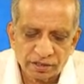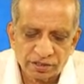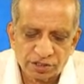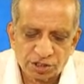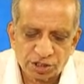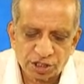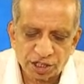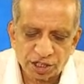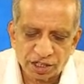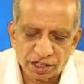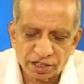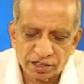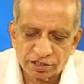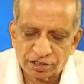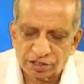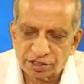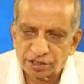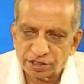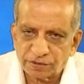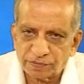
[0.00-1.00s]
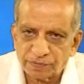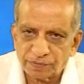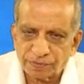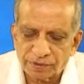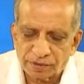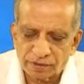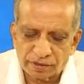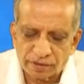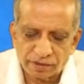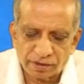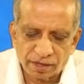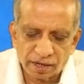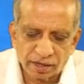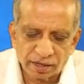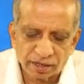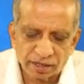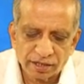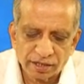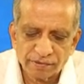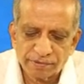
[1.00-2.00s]
change the
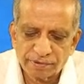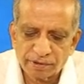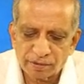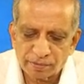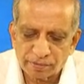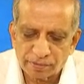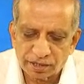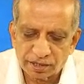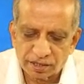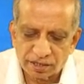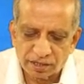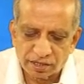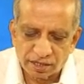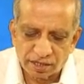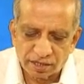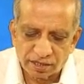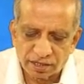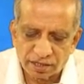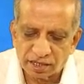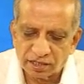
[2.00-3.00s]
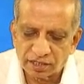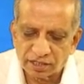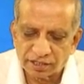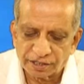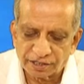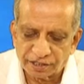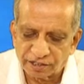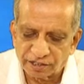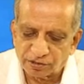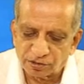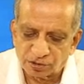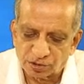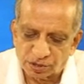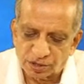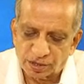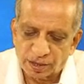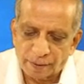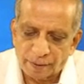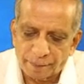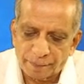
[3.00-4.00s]
information that it gives.